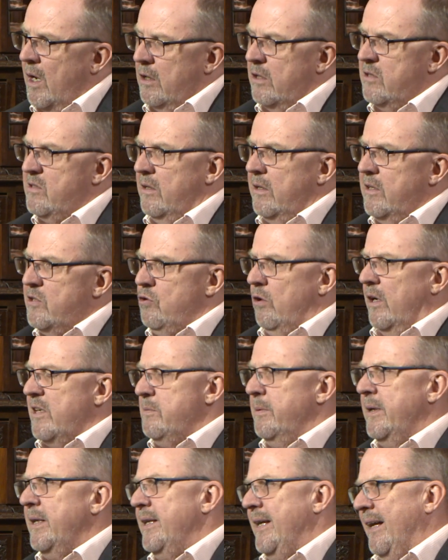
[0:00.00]
because it strikes
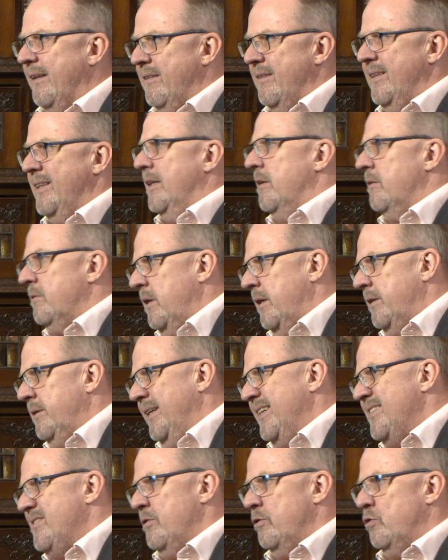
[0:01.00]
me the other thing that
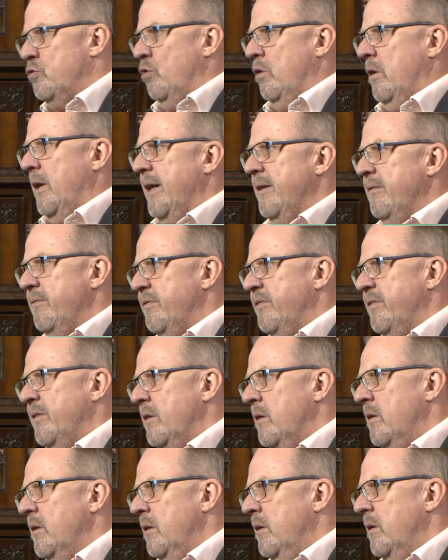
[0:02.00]
needs to drive
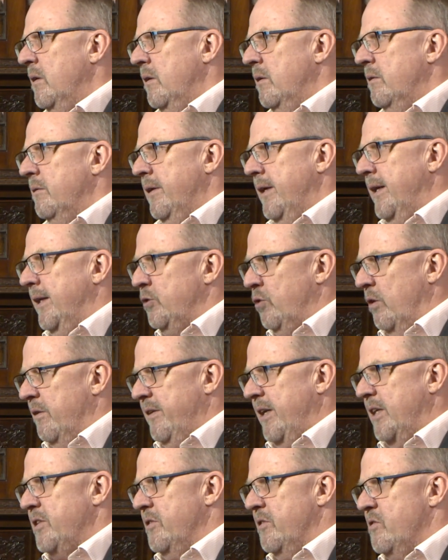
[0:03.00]
the
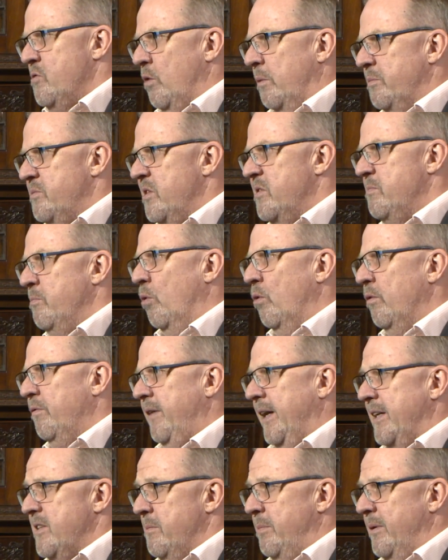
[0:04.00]
electronification of swaps is more
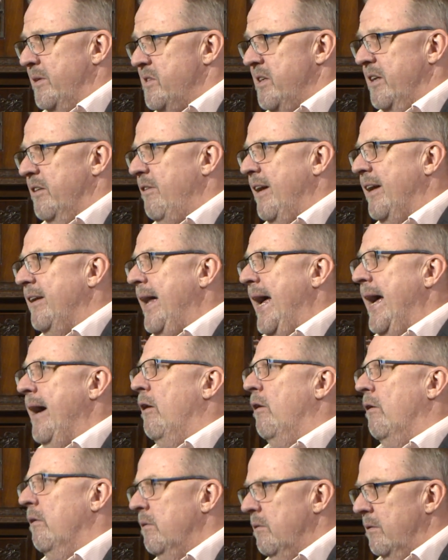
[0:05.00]
flexibility around how